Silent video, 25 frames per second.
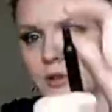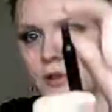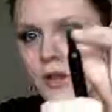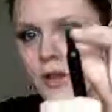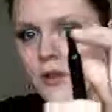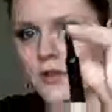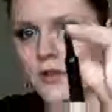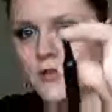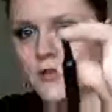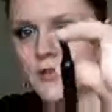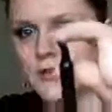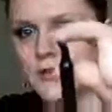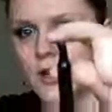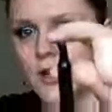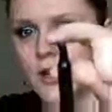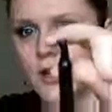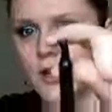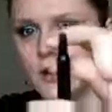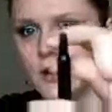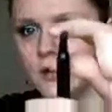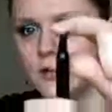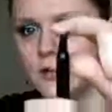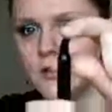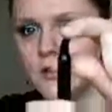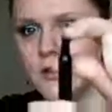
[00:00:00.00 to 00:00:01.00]
on the other
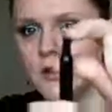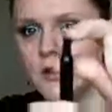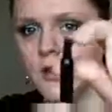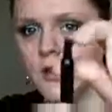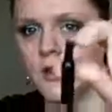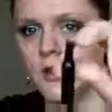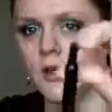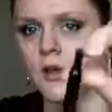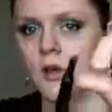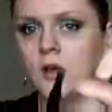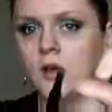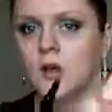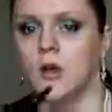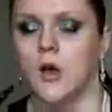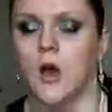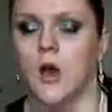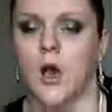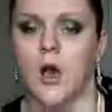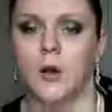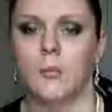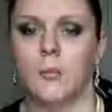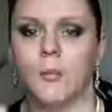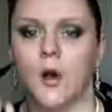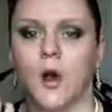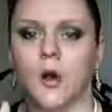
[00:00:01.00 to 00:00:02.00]
side,
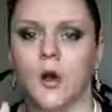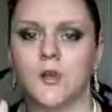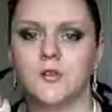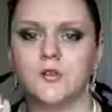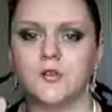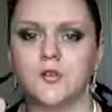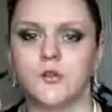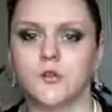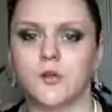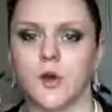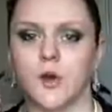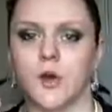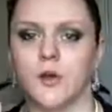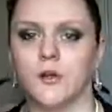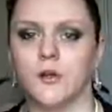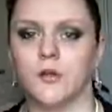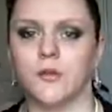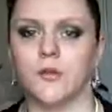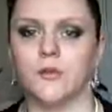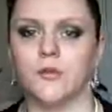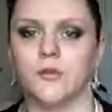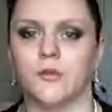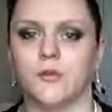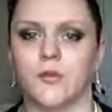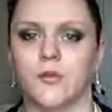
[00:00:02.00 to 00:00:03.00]
I just
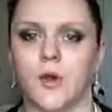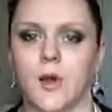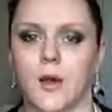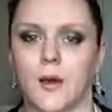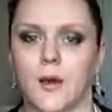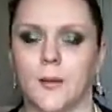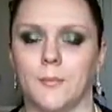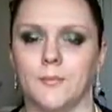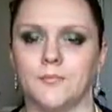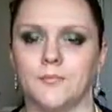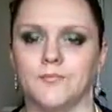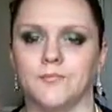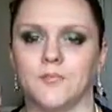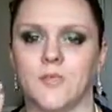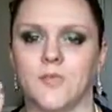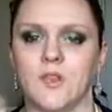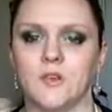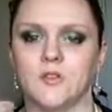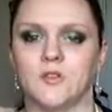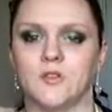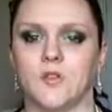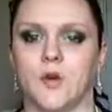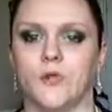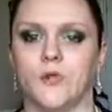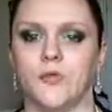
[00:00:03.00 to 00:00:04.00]
kind of
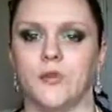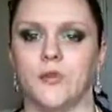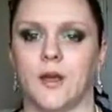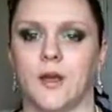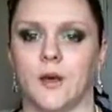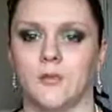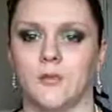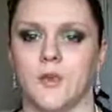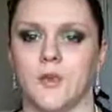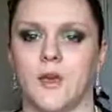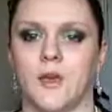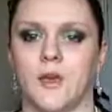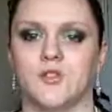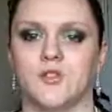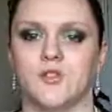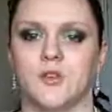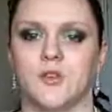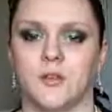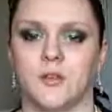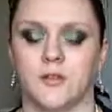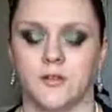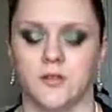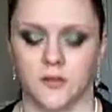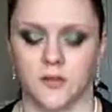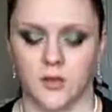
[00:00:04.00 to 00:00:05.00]
soften out the
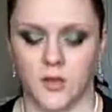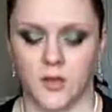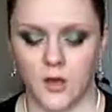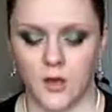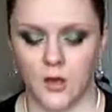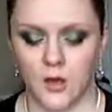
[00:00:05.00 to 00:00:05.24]
edges.